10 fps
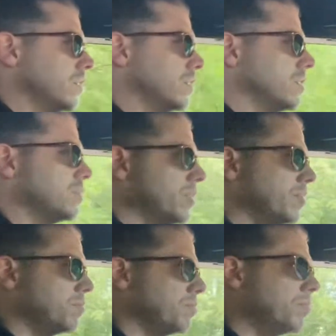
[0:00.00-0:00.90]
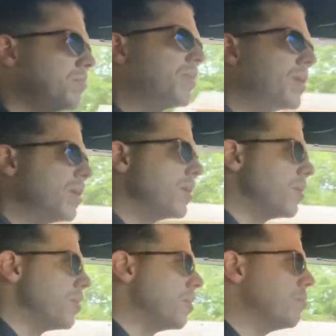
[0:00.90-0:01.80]
Despite
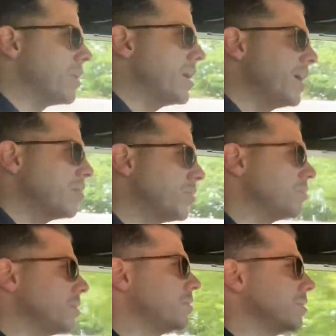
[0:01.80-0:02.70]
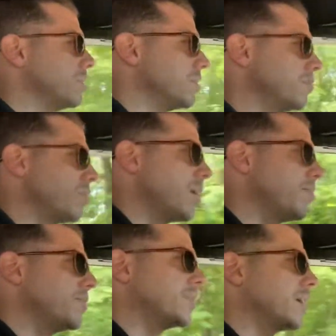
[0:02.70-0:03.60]
paying a boatload in
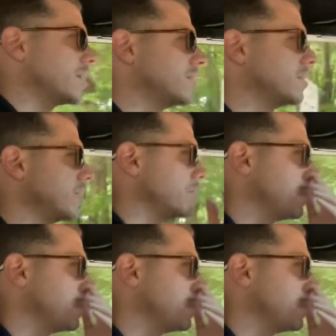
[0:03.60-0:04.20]
property taxes, our